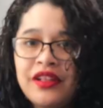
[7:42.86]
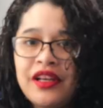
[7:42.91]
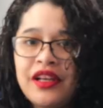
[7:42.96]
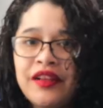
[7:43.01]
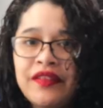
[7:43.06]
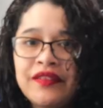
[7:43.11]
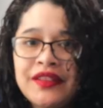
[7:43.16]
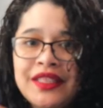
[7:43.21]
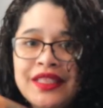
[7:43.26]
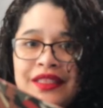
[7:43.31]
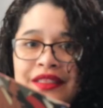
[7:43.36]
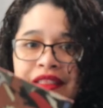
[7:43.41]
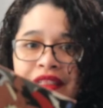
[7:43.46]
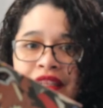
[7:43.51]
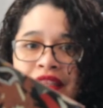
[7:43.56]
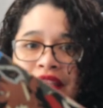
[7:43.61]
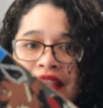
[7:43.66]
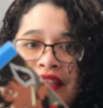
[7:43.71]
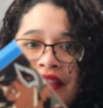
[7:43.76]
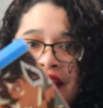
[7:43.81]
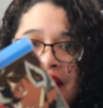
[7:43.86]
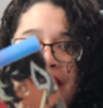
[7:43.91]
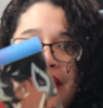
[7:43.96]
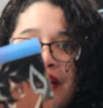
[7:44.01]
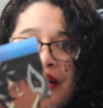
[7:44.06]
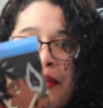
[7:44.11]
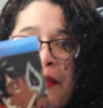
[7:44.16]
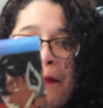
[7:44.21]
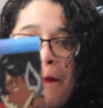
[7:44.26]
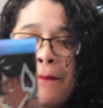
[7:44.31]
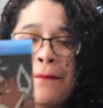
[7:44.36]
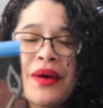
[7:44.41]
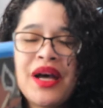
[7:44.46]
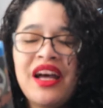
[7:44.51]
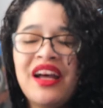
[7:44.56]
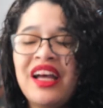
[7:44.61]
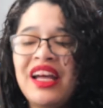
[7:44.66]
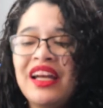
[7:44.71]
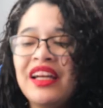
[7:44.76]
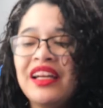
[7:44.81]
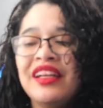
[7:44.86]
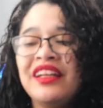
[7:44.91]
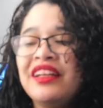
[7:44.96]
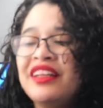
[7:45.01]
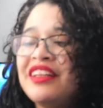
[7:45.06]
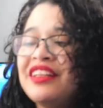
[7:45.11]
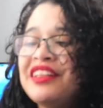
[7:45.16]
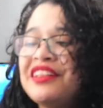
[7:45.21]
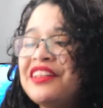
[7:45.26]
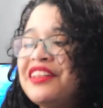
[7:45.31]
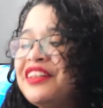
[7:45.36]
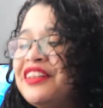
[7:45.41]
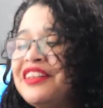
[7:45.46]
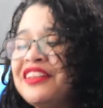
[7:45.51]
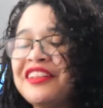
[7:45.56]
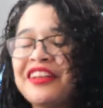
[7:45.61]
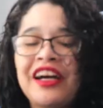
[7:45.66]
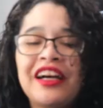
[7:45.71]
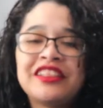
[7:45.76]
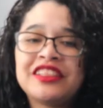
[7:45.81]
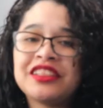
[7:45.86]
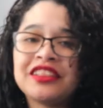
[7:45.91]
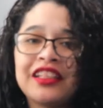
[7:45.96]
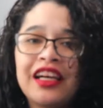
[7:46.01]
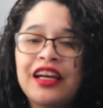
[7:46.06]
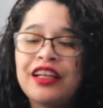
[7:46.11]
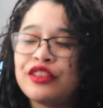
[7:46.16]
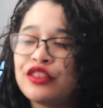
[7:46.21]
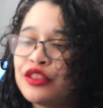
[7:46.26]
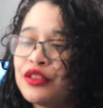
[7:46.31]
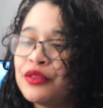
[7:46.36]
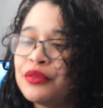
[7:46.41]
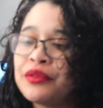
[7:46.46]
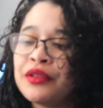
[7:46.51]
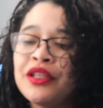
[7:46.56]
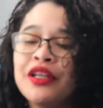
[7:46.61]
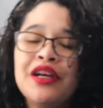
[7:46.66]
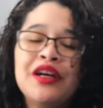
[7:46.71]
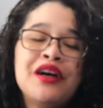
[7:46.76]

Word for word: Never seen it coming! I just had to.